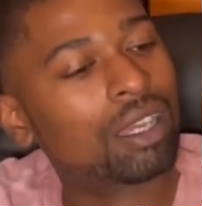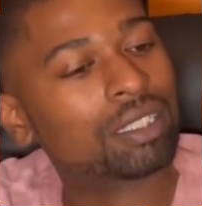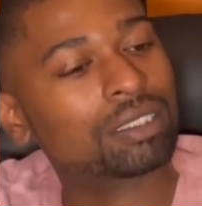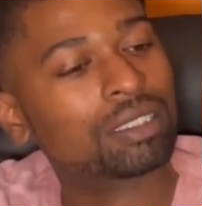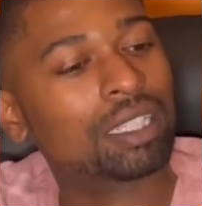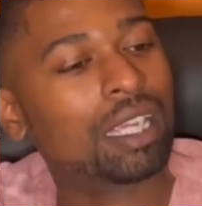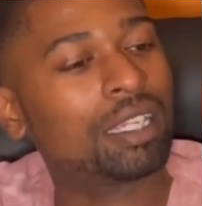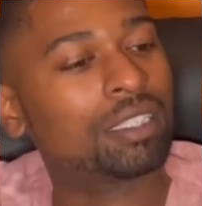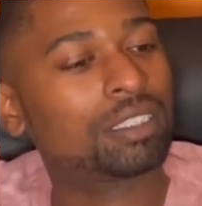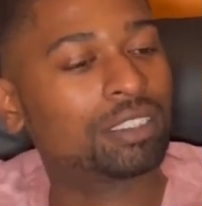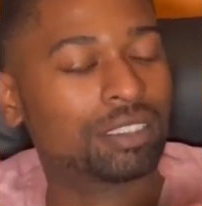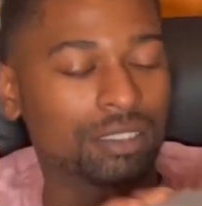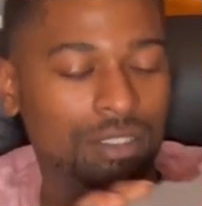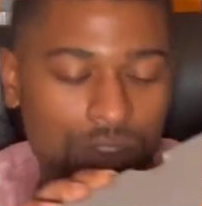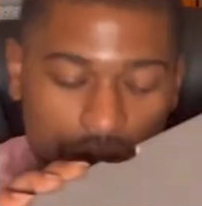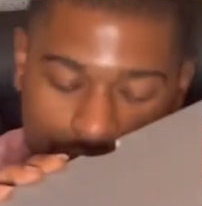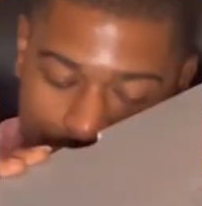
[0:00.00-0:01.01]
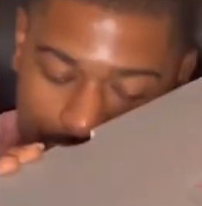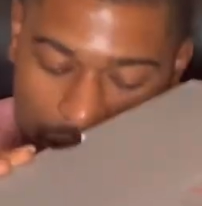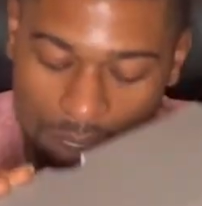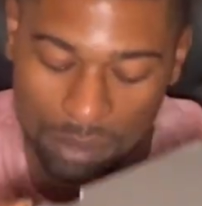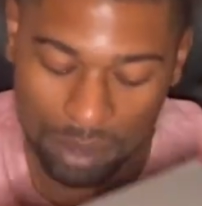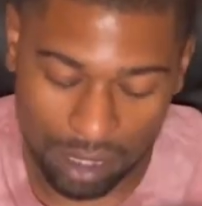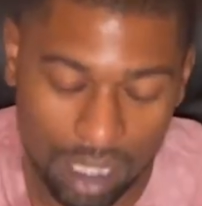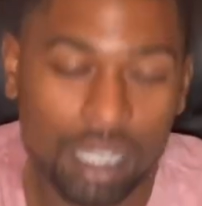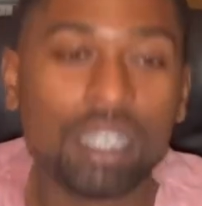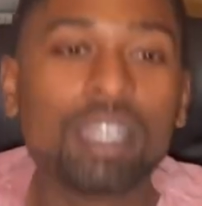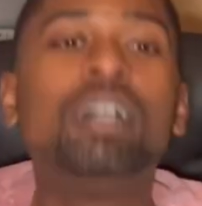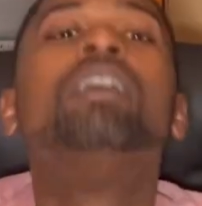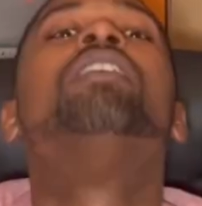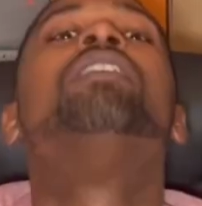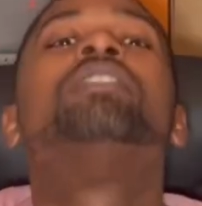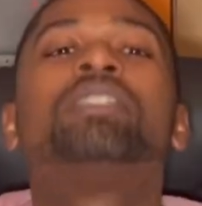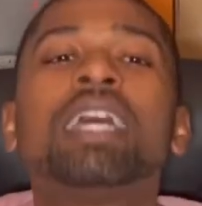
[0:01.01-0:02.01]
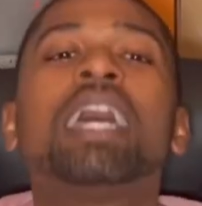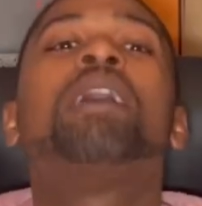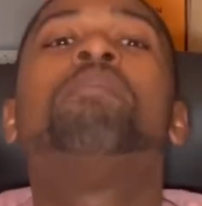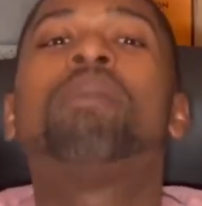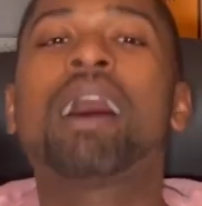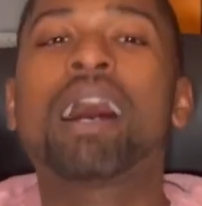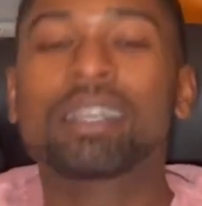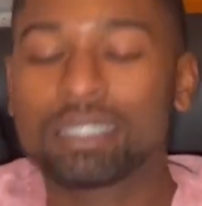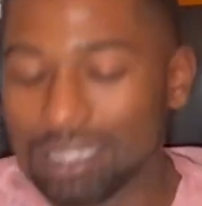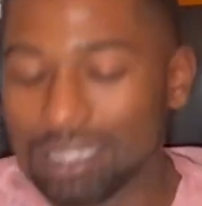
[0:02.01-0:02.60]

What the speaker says: the same, you feel me? Same box,